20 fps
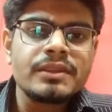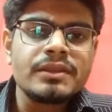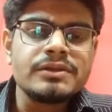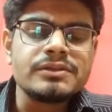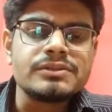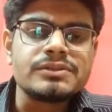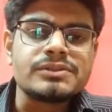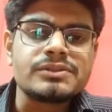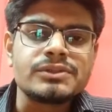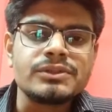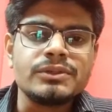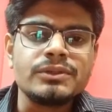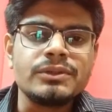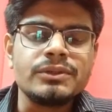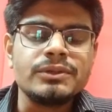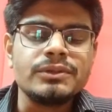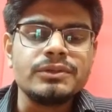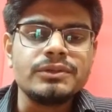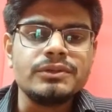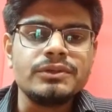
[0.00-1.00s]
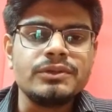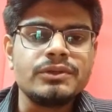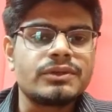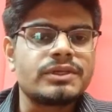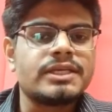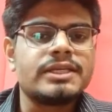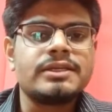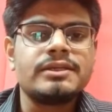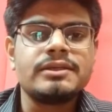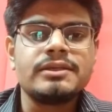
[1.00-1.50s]
so you
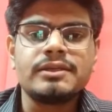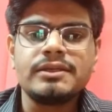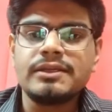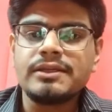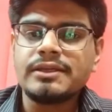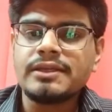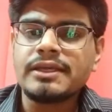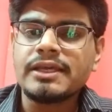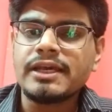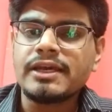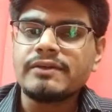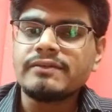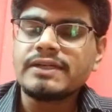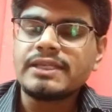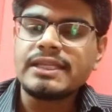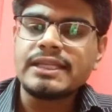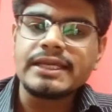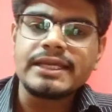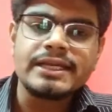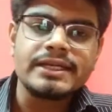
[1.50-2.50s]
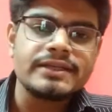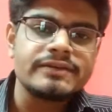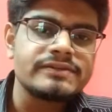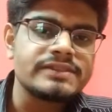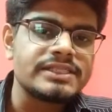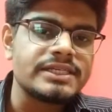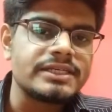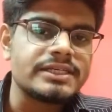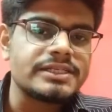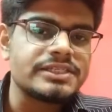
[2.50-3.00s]
can have a negative
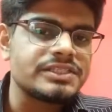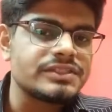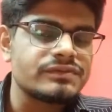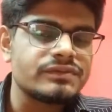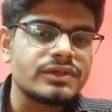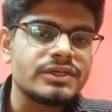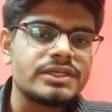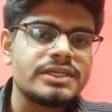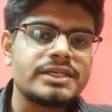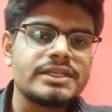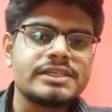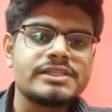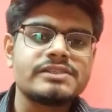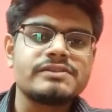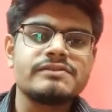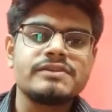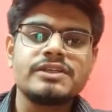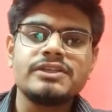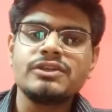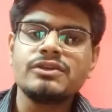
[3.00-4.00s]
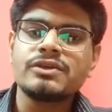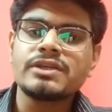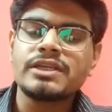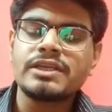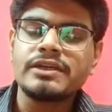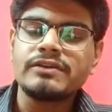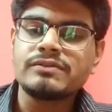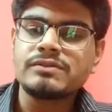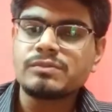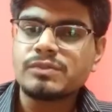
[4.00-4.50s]
sentence for it as well, you can
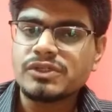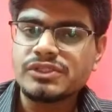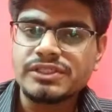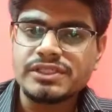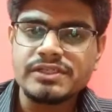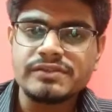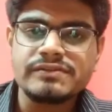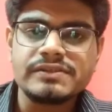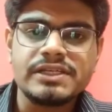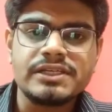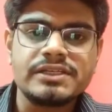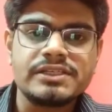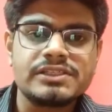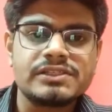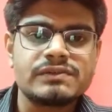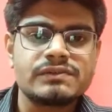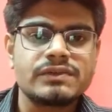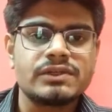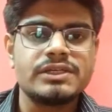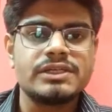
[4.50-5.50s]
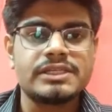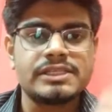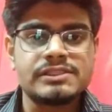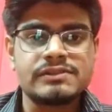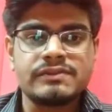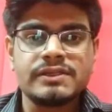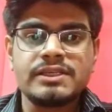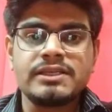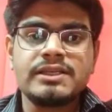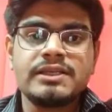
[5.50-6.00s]
have a positive sentence for it as
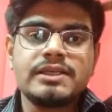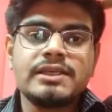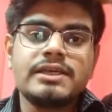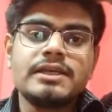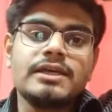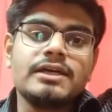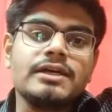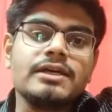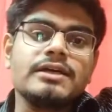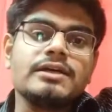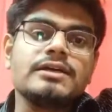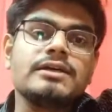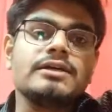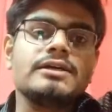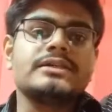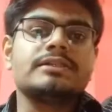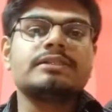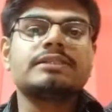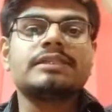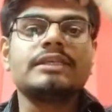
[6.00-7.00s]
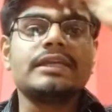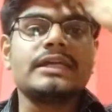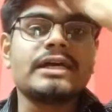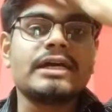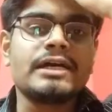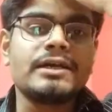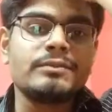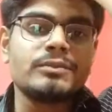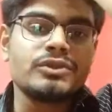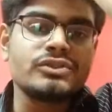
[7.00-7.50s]
well. See,
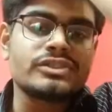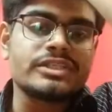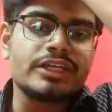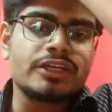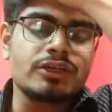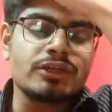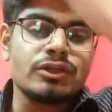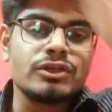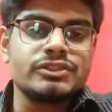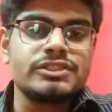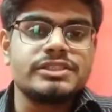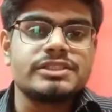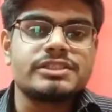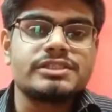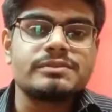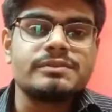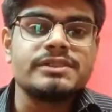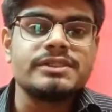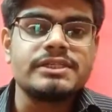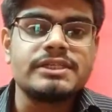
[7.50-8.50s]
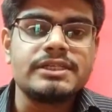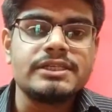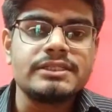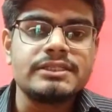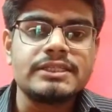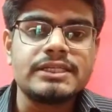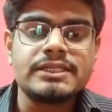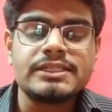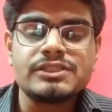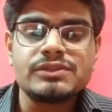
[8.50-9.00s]
I am no psychologist, but
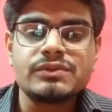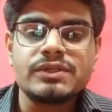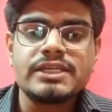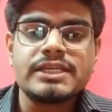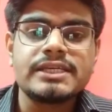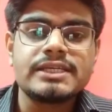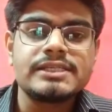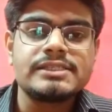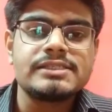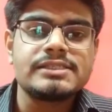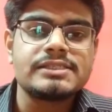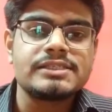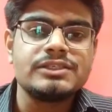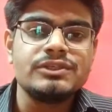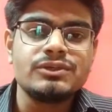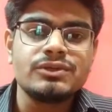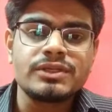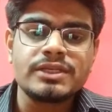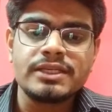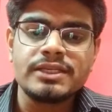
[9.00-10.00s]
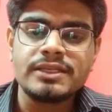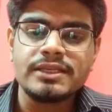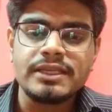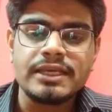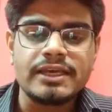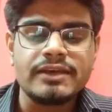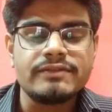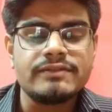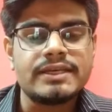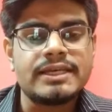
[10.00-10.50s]
that is what I can say. You can
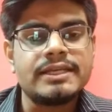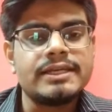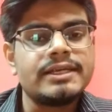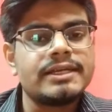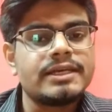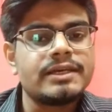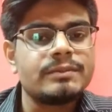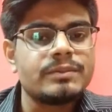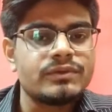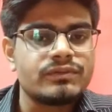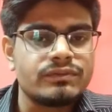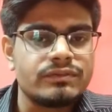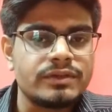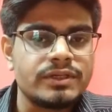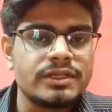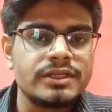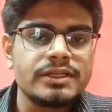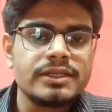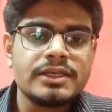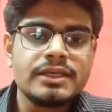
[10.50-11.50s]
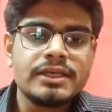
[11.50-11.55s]
have any type of word,